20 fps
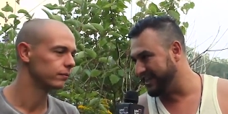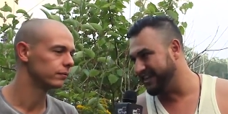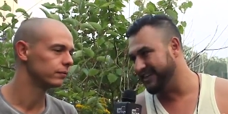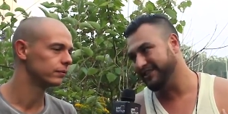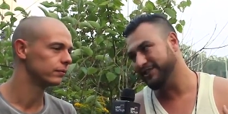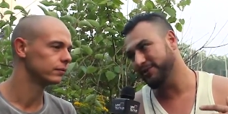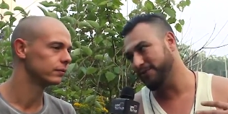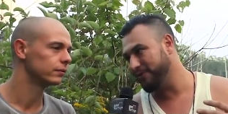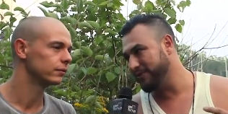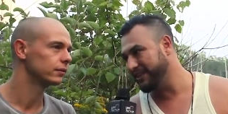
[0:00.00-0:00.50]
Speaker 1: it
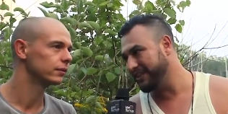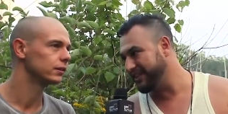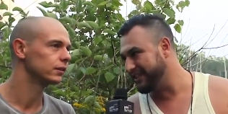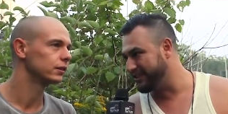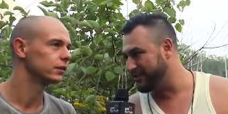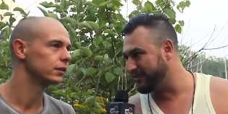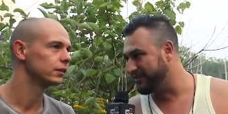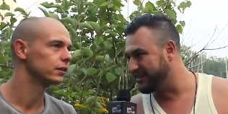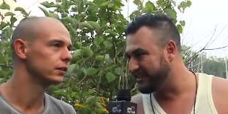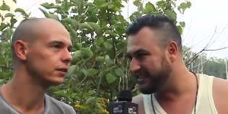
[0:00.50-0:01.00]
is you're really
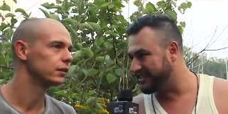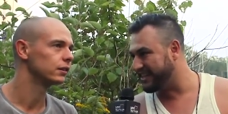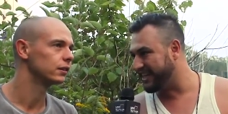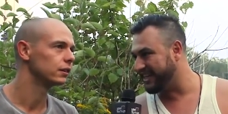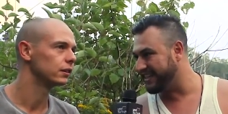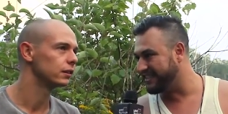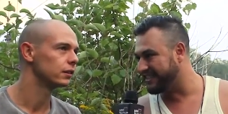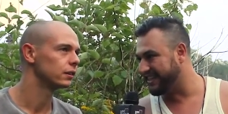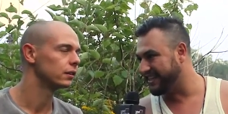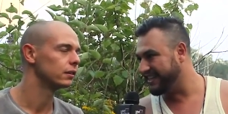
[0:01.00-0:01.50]
doing these
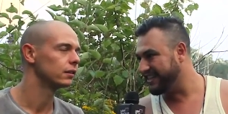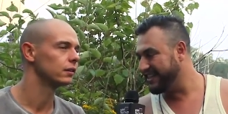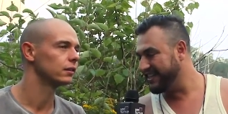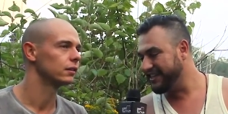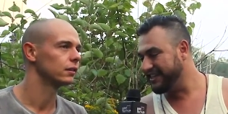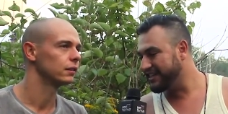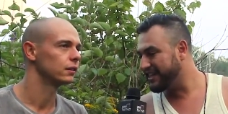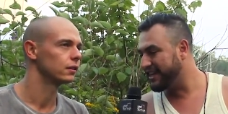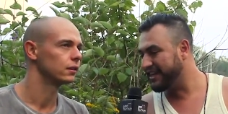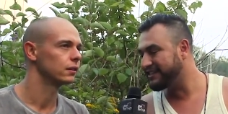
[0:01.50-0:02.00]
days. Like,
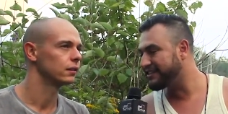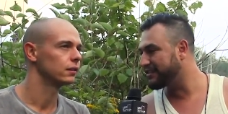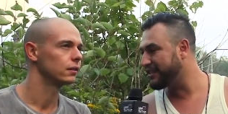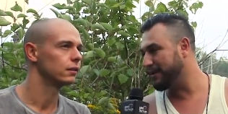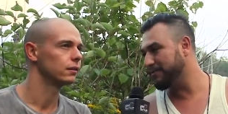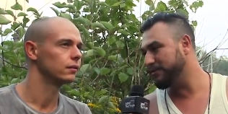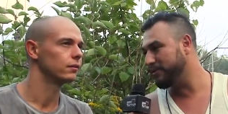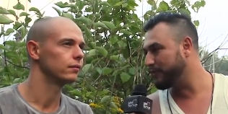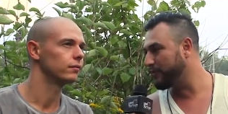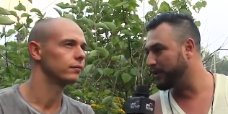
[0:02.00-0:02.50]
hit us
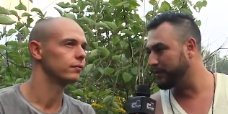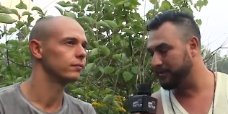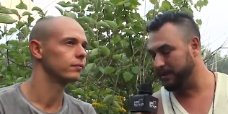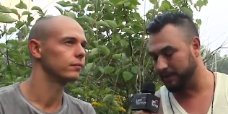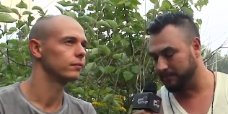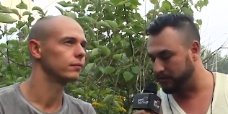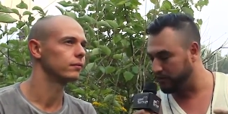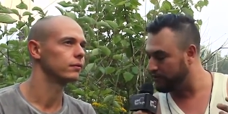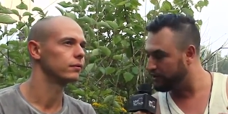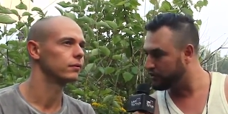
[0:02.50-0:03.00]
up. What have you been
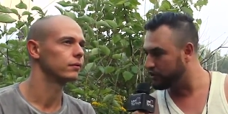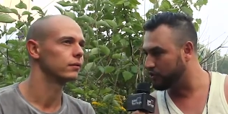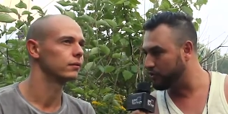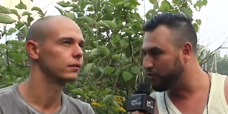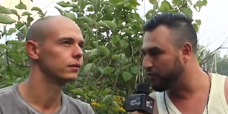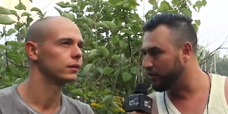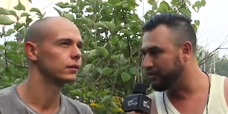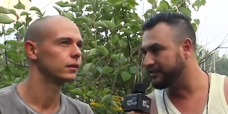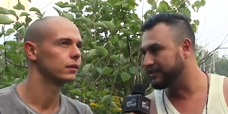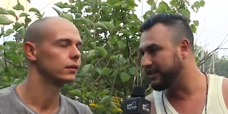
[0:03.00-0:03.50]
up to? The
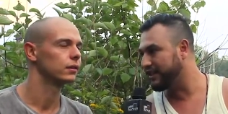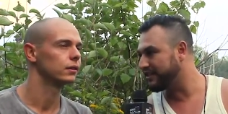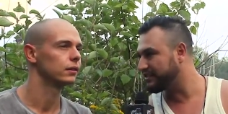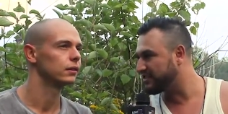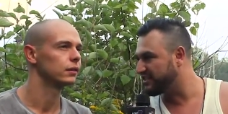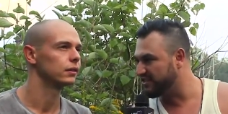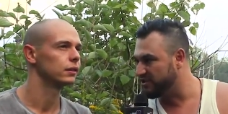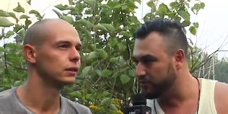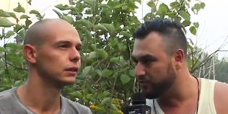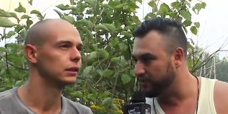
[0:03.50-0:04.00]
tour? Tell us
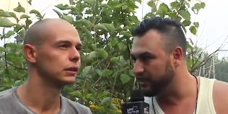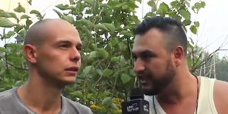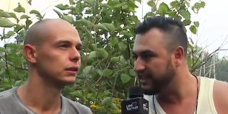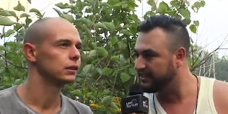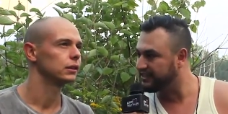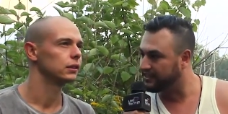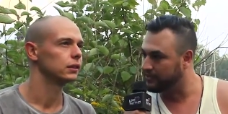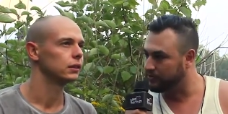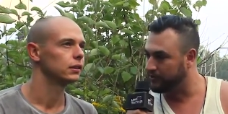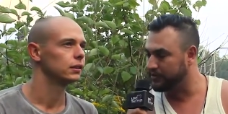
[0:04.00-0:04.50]
new
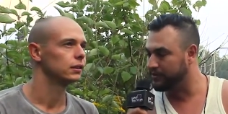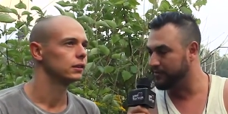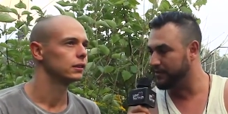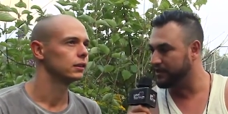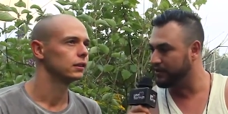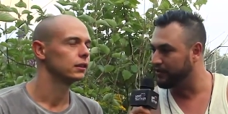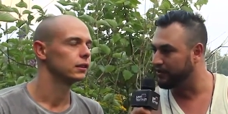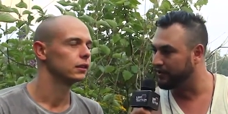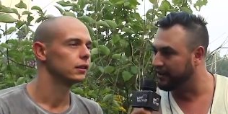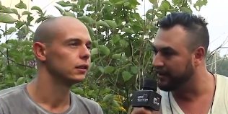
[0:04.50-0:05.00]
releases. What's been
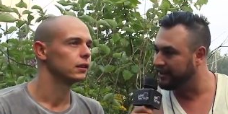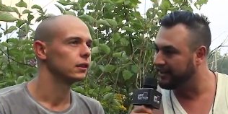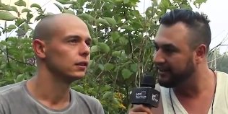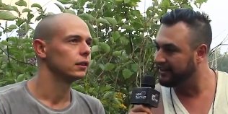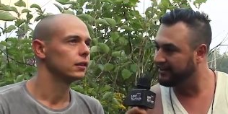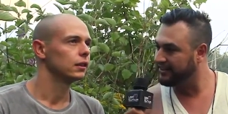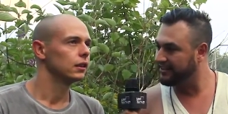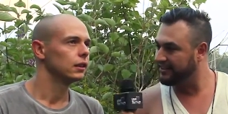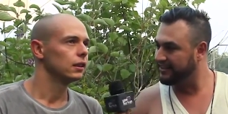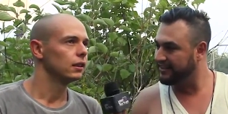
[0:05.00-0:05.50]
going on?
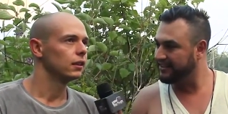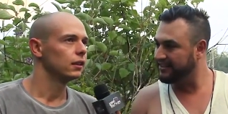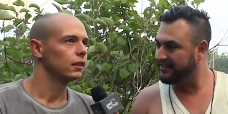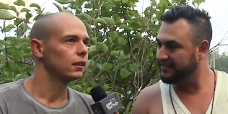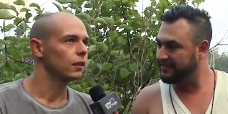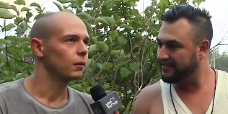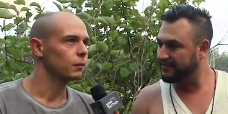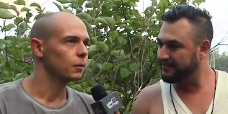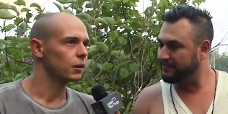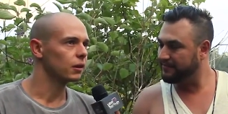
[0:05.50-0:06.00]

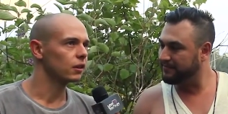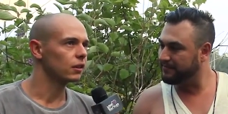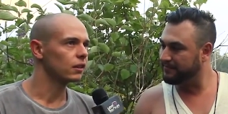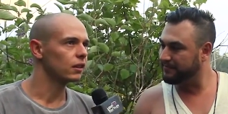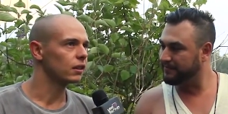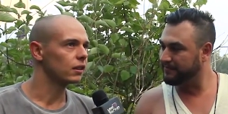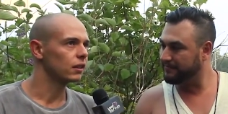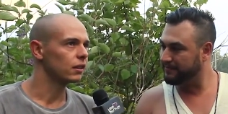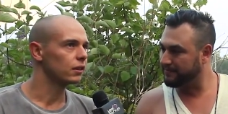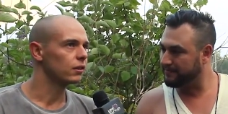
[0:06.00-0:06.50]
Speaker 2: Yeah, we're on
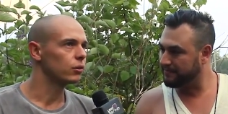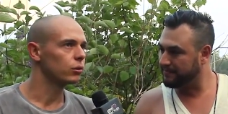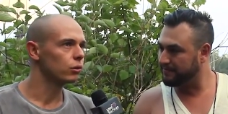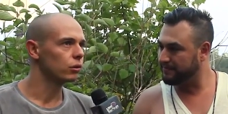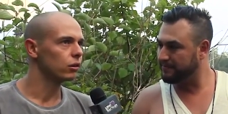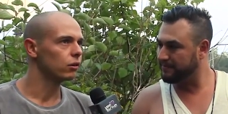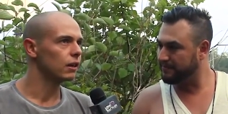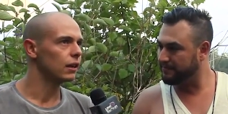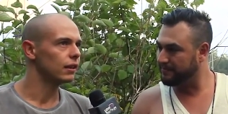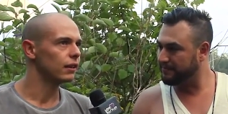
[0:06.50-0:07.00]
a
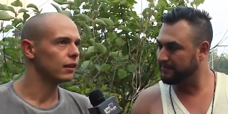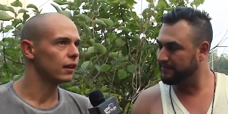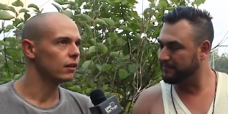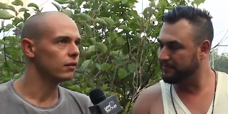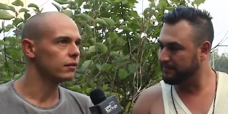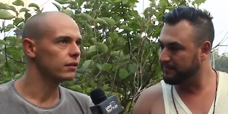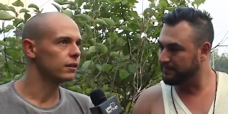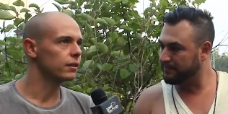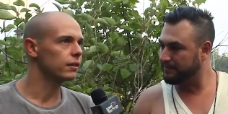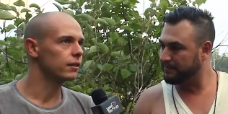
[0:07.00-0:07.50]
tour right now
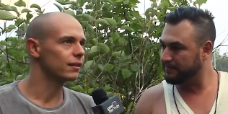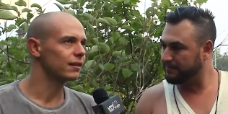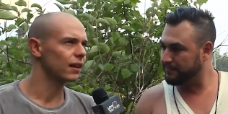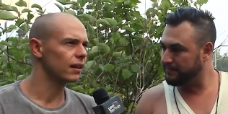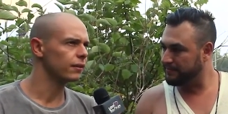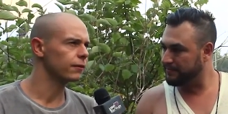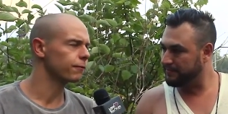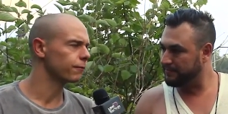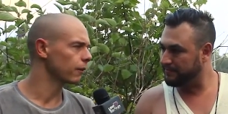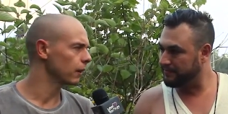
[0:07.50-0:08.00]
since
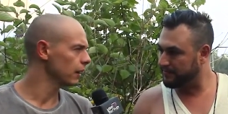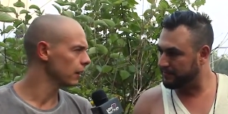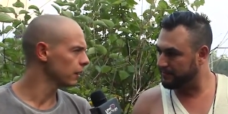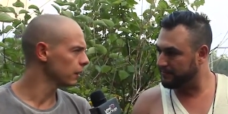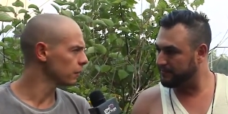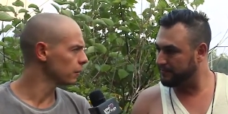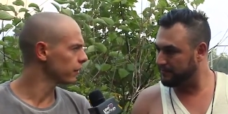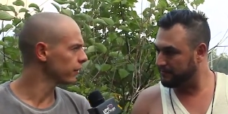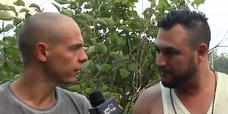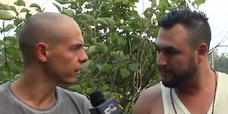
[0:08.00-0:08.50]
last Friday.
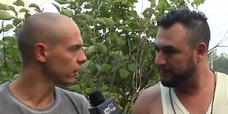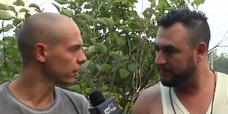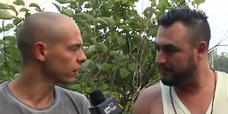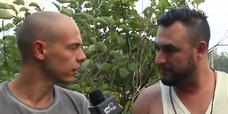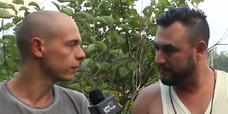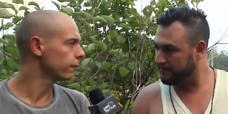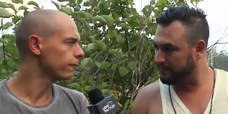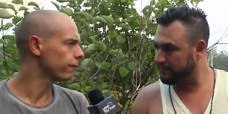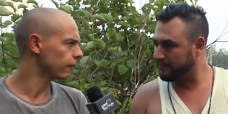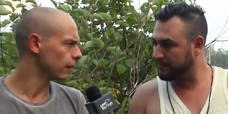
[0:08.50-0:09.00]
We started
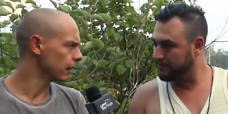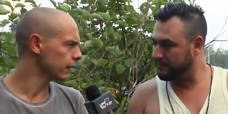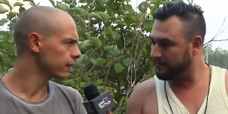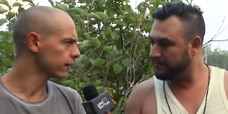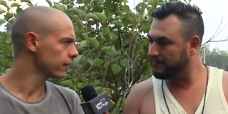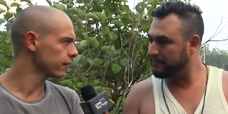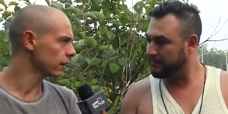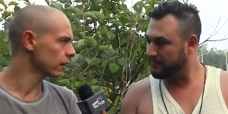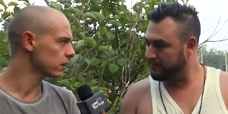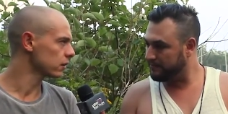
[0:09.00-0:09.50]
in
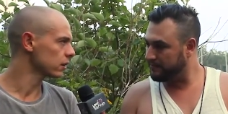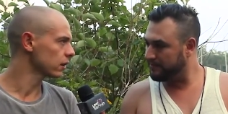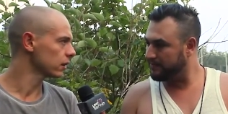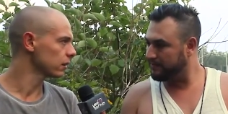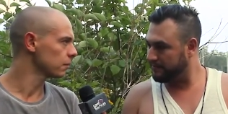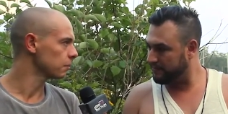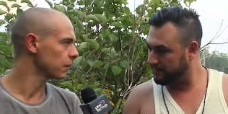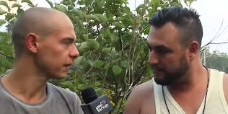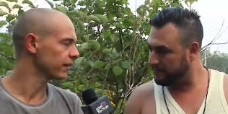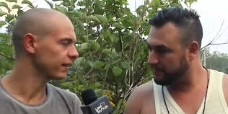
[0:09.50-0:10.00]
France, actually,
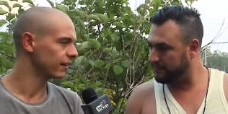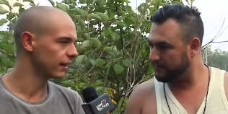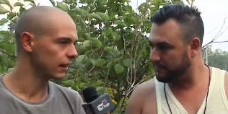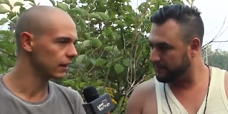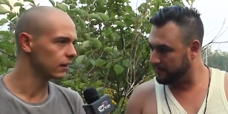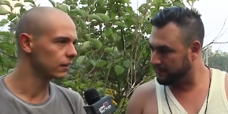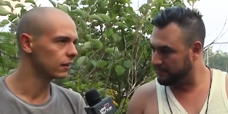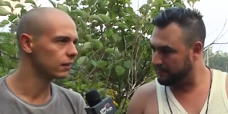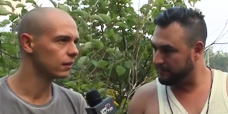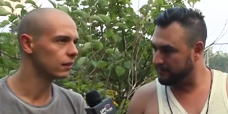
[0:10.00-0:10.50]
in
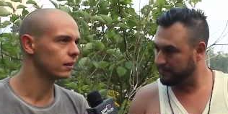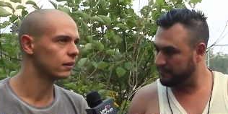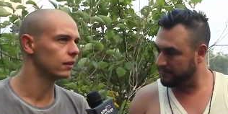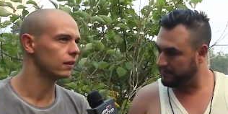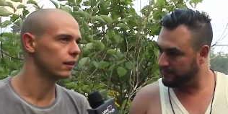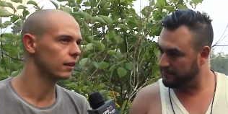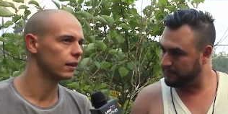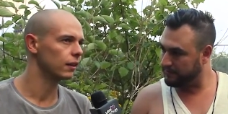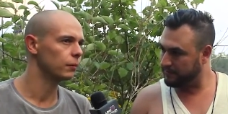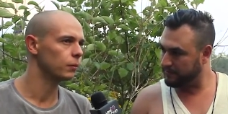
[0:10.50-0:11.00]
Marseille.
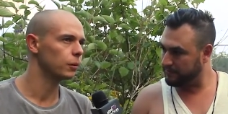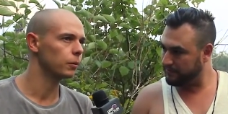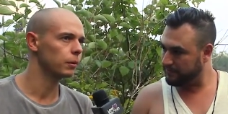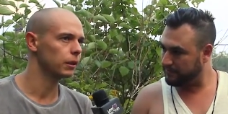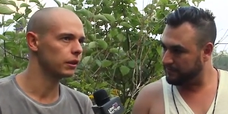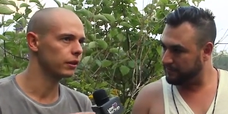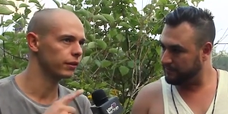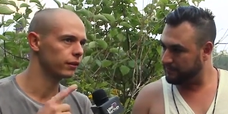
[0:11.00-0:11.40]
And then we went